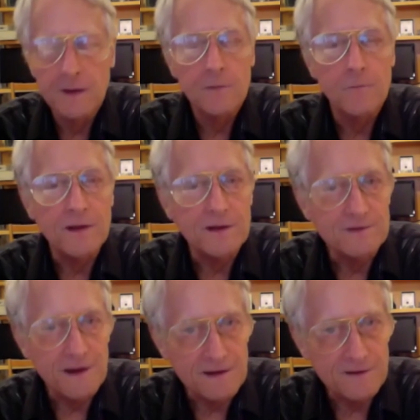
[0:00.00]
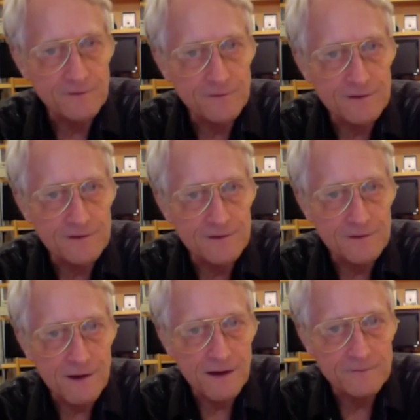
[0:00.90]
Many techies treat the
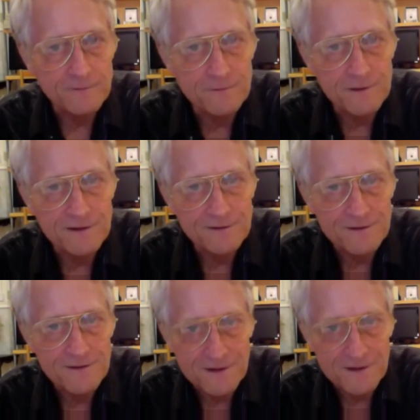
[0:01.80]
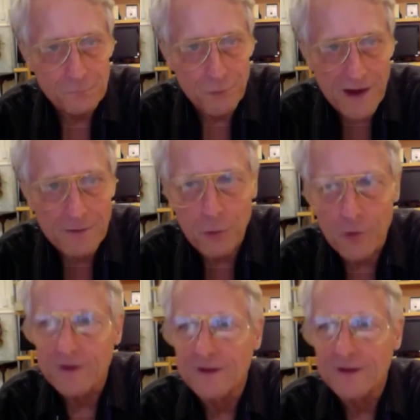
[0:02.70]
interactive screen as a kind of blackboard,